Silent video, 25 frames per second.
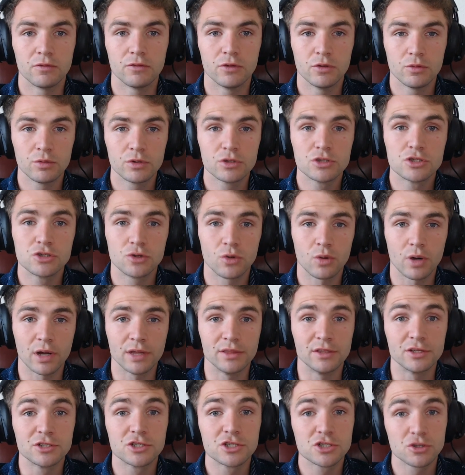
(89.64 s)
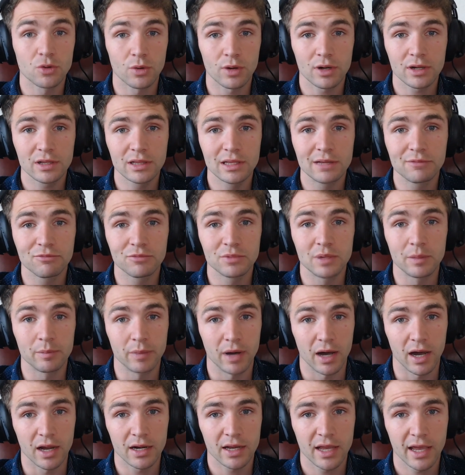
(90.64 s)
If you enjoyed this short clip from the
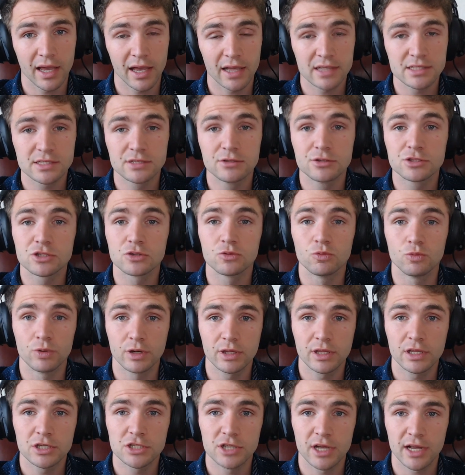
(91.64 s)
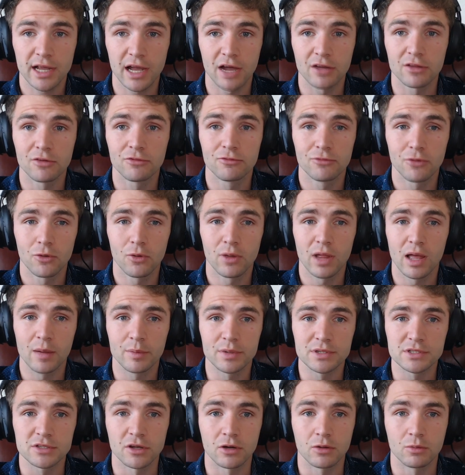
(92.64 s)
podcast, then you should really check out the full
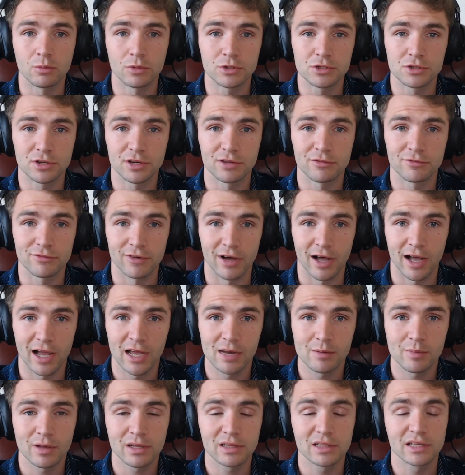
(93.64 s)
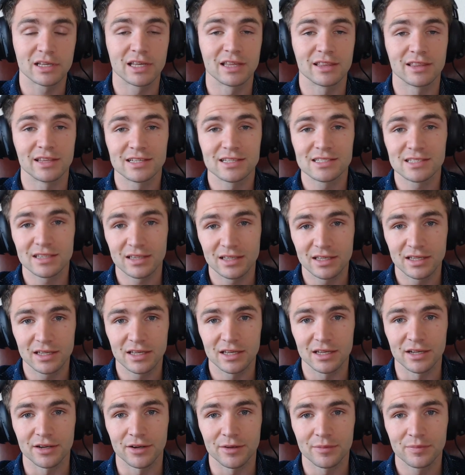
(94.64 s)
episode, which you can find by clicking this link
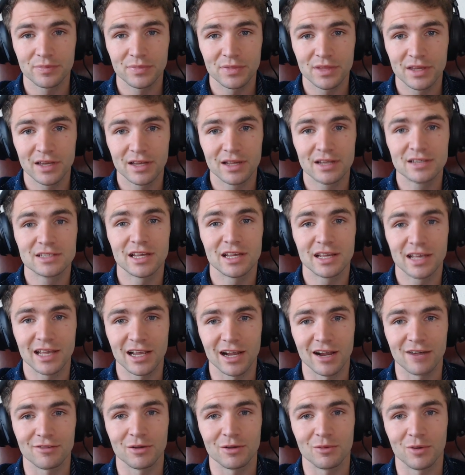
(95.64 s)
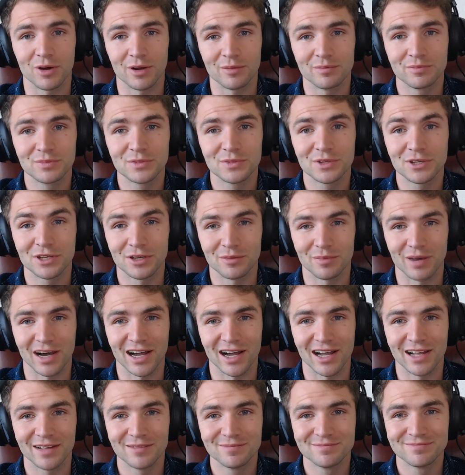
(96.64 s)
here. Take care, everyone.
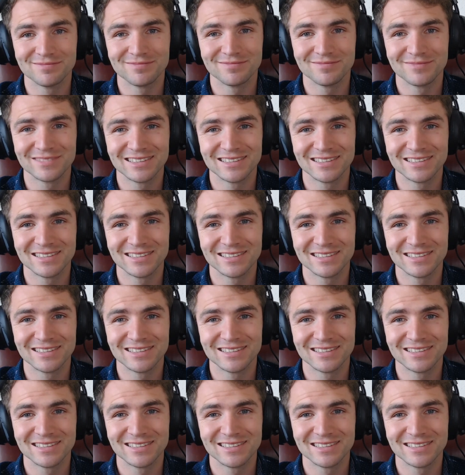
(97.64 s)
Goodbye.